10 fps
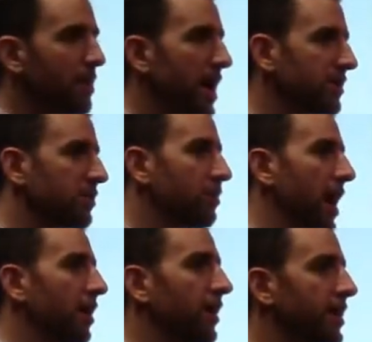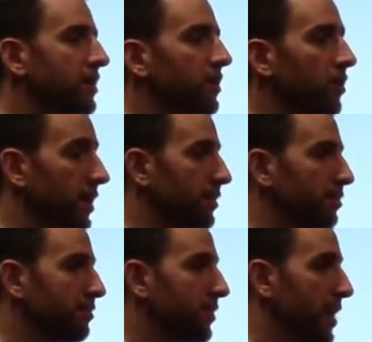pass-through parities, or
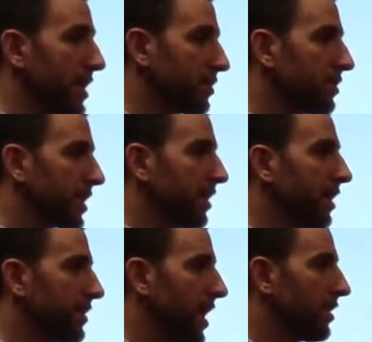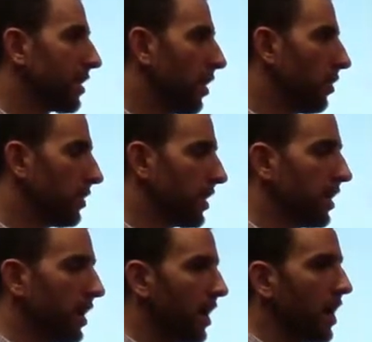did pass-throughs get left out in the cold?
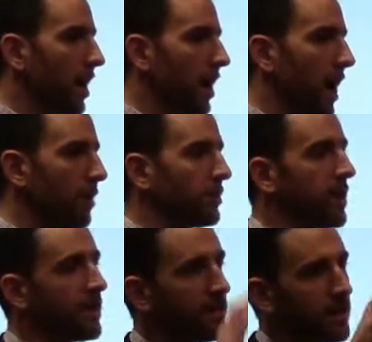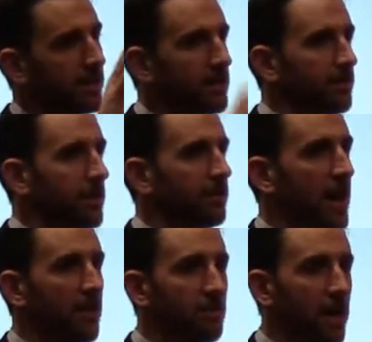I will tell you this, if you
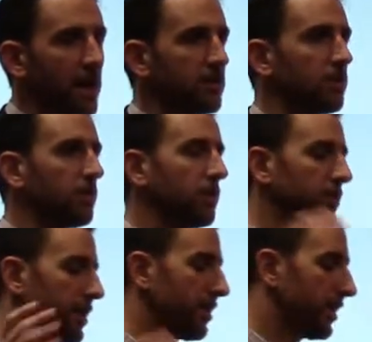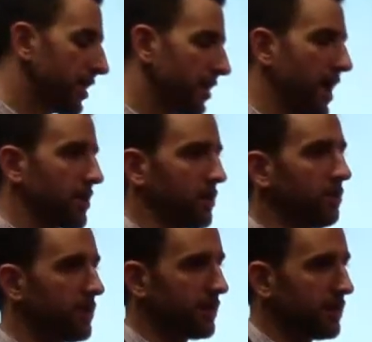have a pass-through and you're an
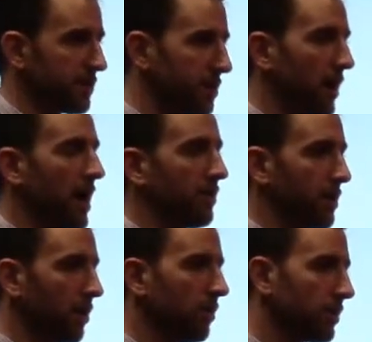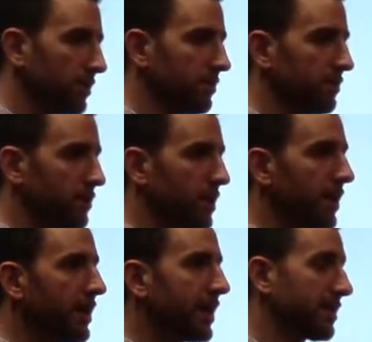international business, you're out in the cold. You
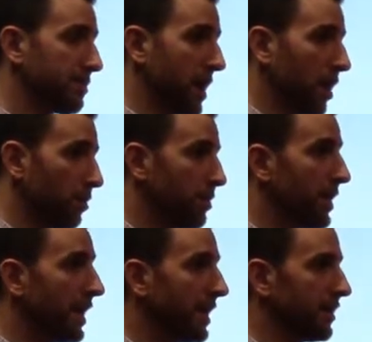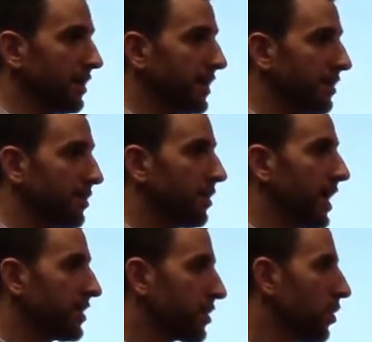need to get some help immediately. If you're an
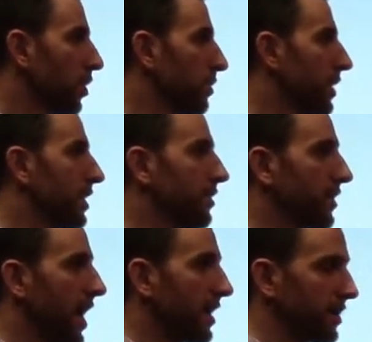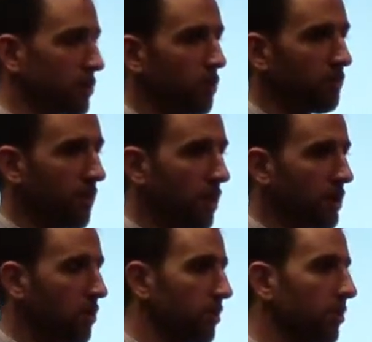S-Corp and you've got controlled
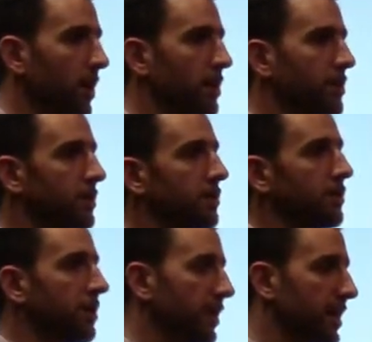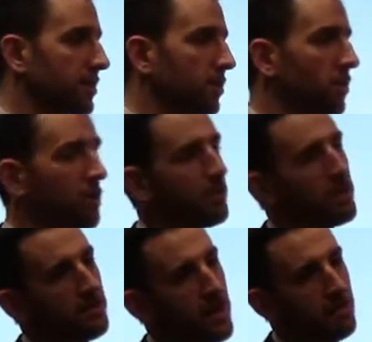foreign corporations, or you're an S-Corp
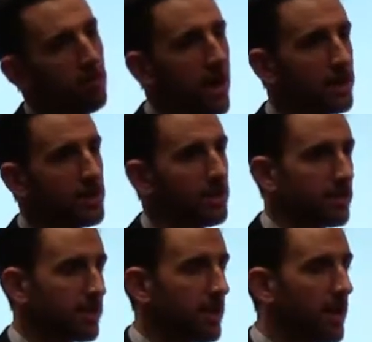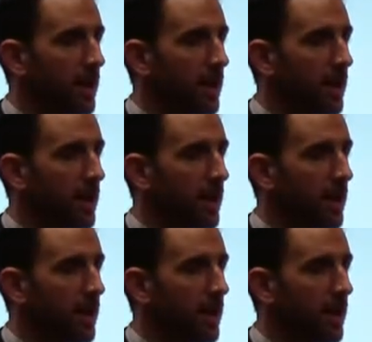and you've had branches,